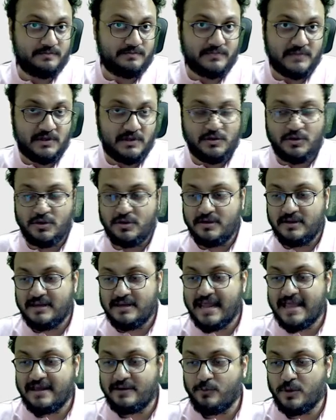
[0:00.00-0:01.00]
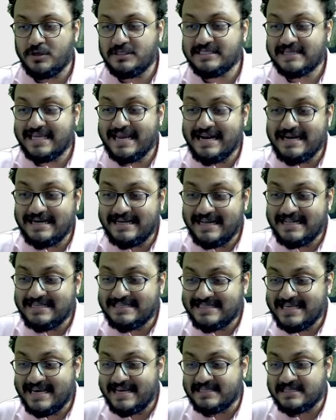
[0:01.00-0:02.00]
You know, like what Scale Tale
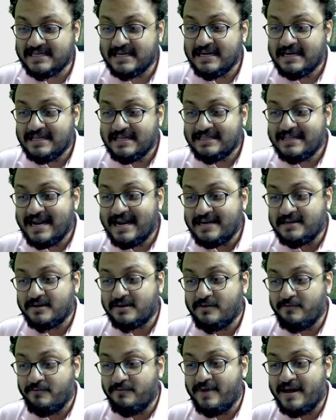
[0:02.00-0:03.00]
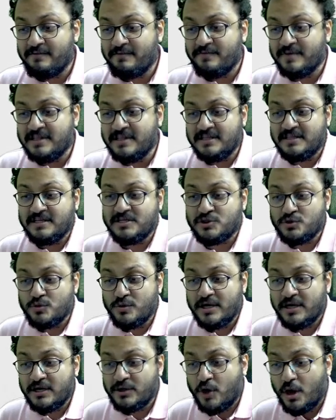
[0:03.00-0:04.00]
says, that where Vidit is
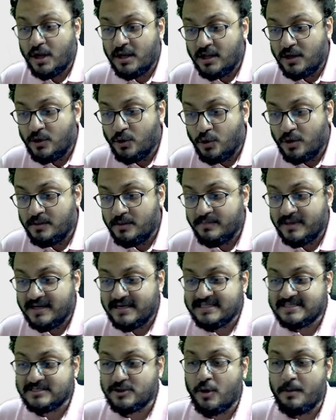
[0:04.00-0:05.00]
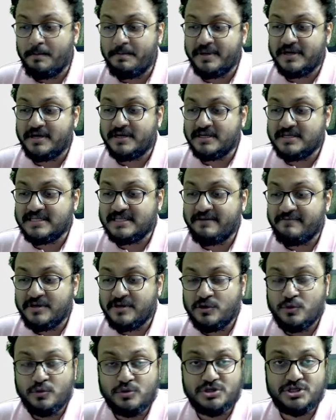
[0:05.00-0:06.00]
doing it all alone, but his competitors have a
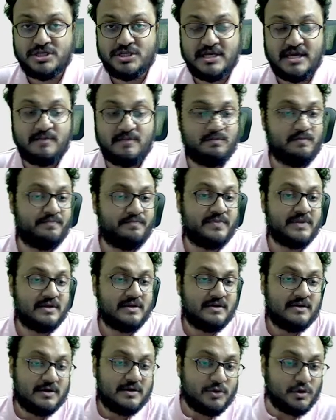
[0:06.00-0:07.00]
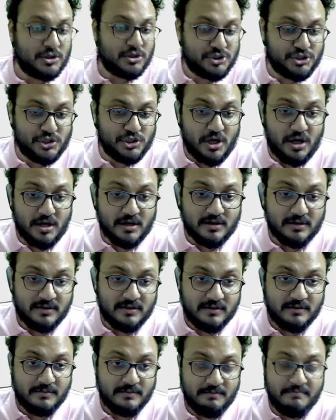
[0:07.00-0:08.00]
huge team. Not sure.
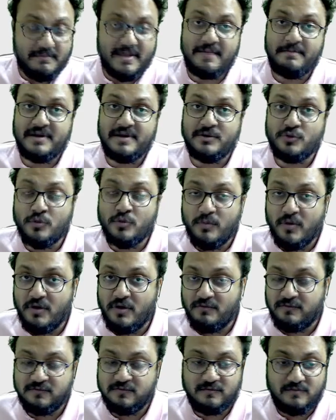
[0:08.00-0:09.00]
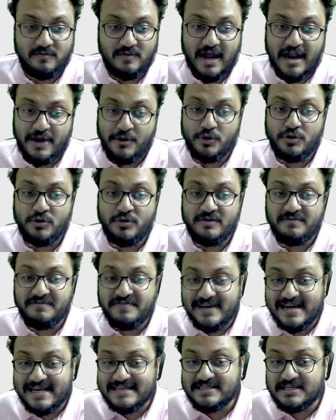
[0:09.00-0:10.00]
Maybe Dubov I don't know if he
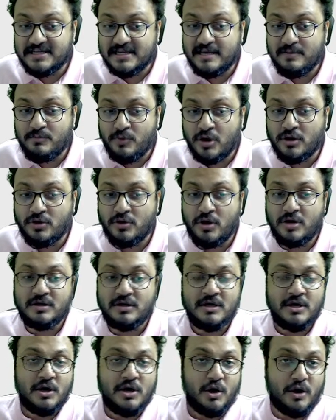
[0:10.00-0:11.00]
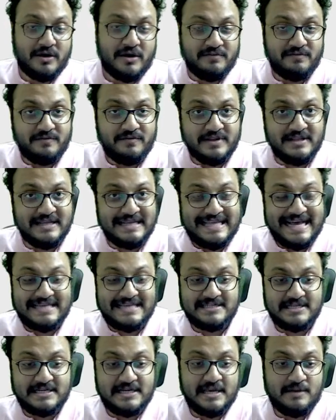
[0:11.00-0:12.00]
has a team or not, or if Vidit has
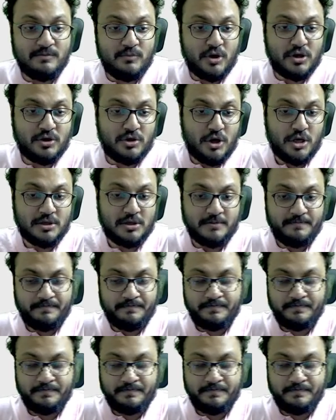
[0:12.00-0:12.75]
a team or not.